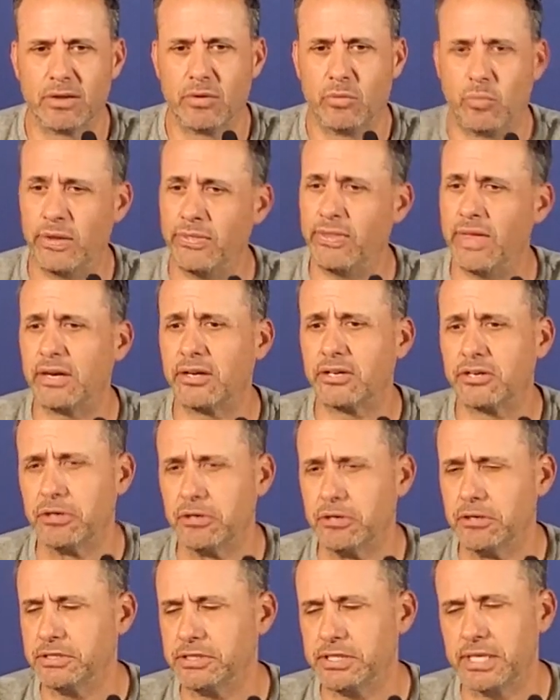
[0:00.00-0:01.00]
when that
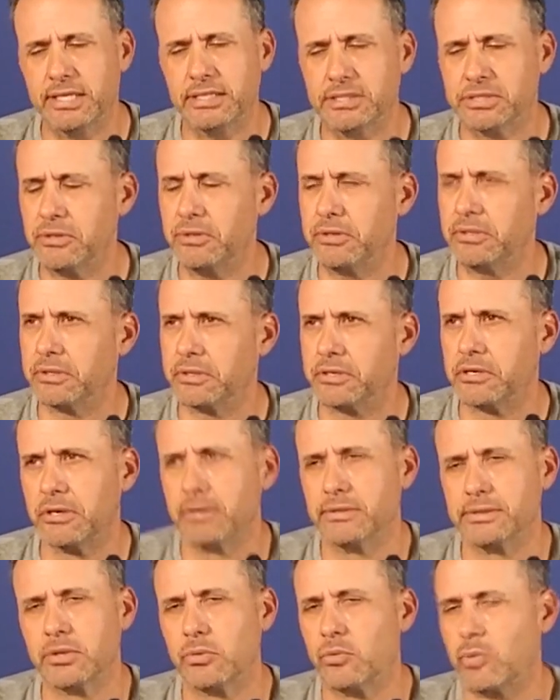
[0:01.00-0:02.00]
occurs, and it's going to
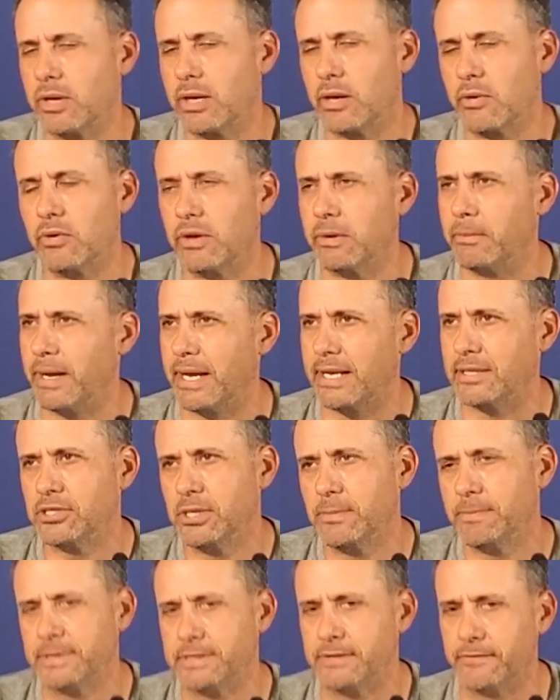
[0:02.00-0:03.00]
occur, it's a one-on-one
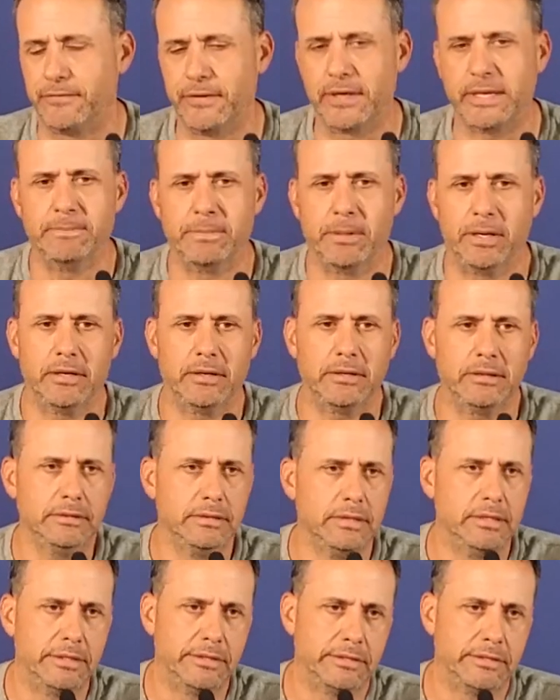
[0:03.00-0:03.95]
matchup, it's a fade ball,